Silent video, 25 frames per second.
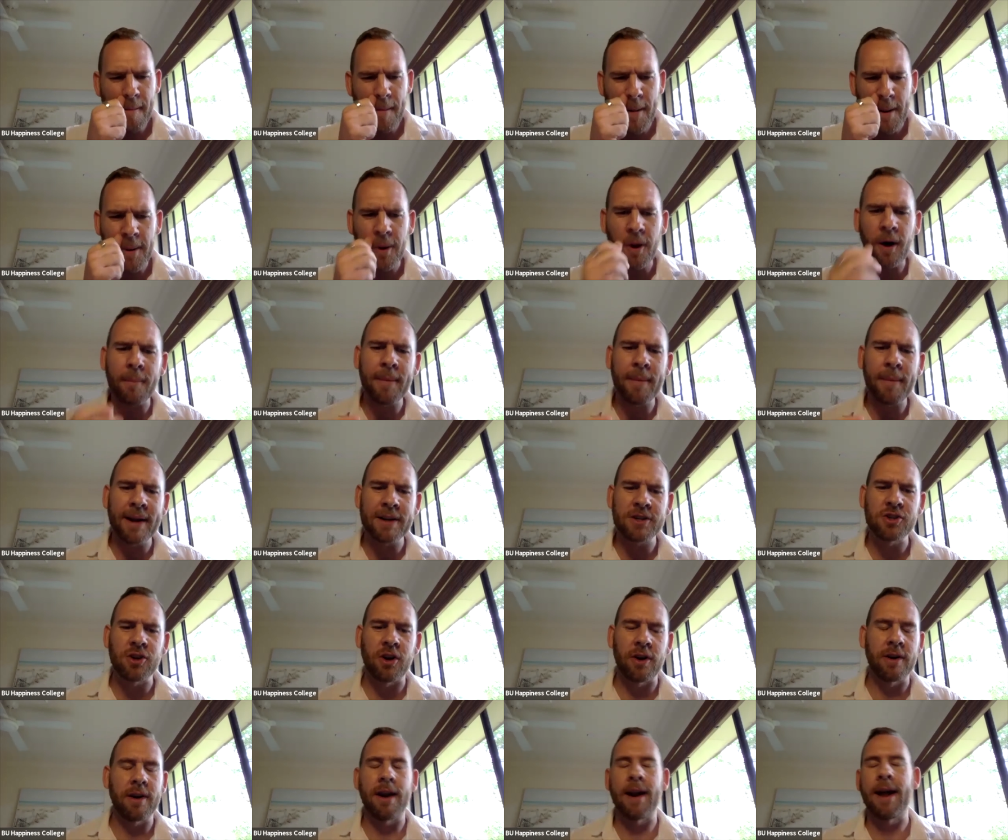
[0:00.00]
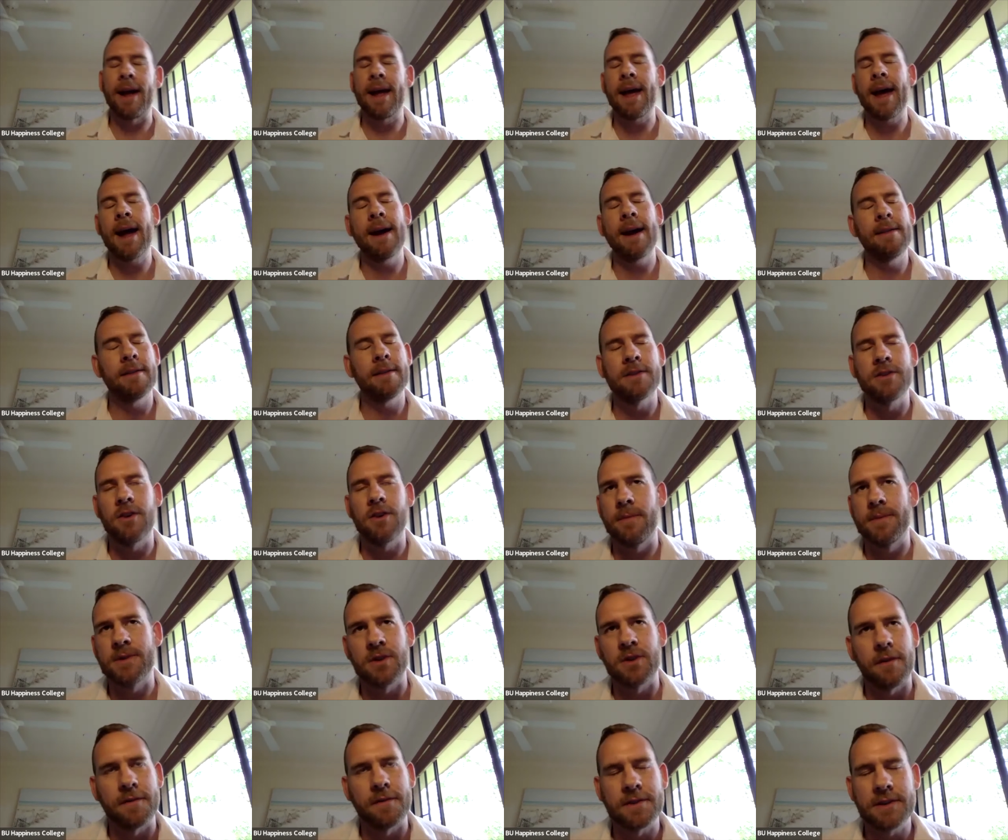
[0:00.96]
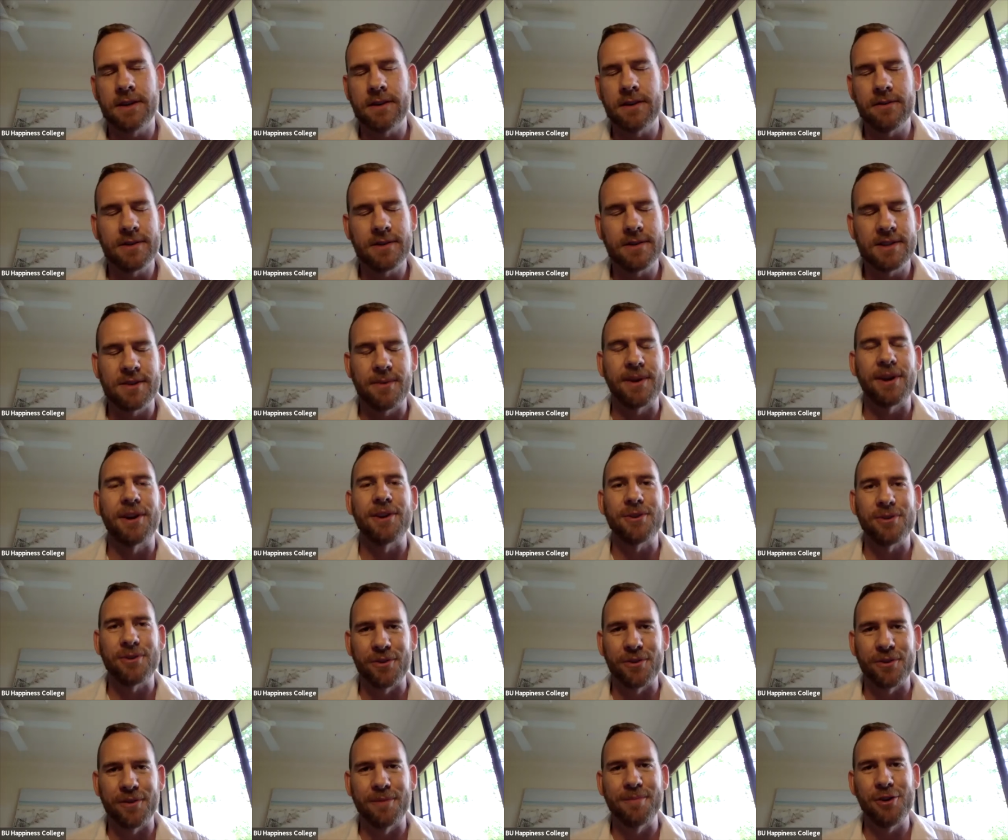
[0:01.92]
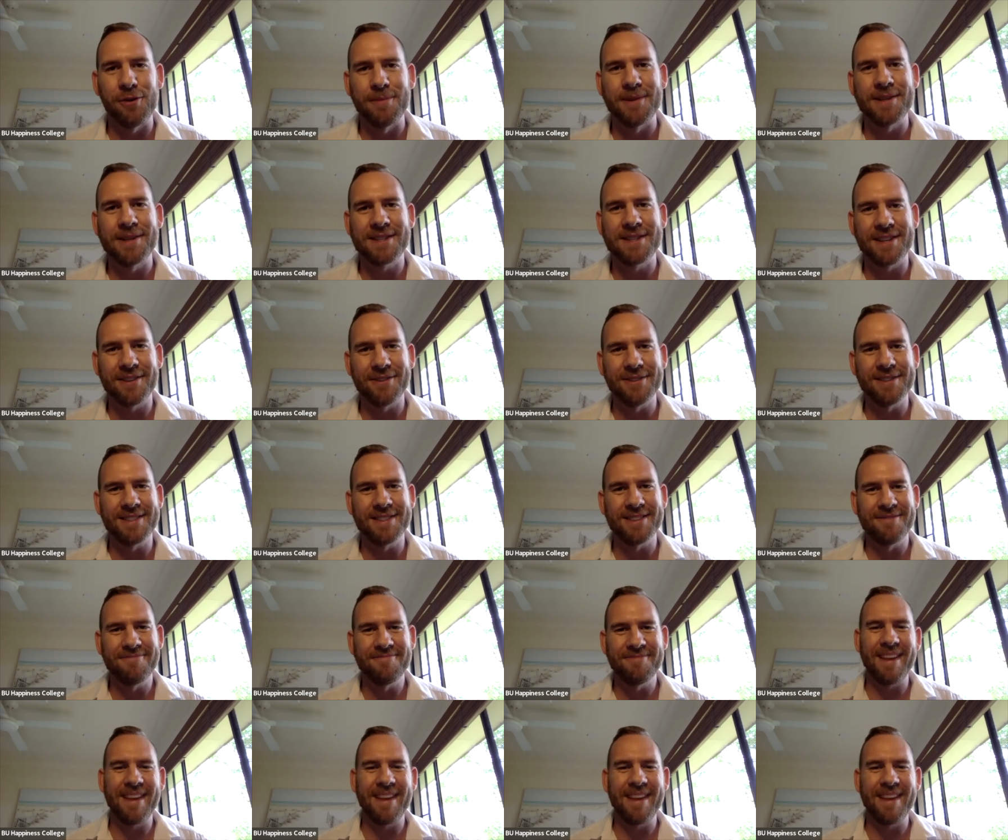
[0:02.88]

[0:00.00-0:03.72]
but not much on, and I hate the term soft skills, so we're going to call them human skills.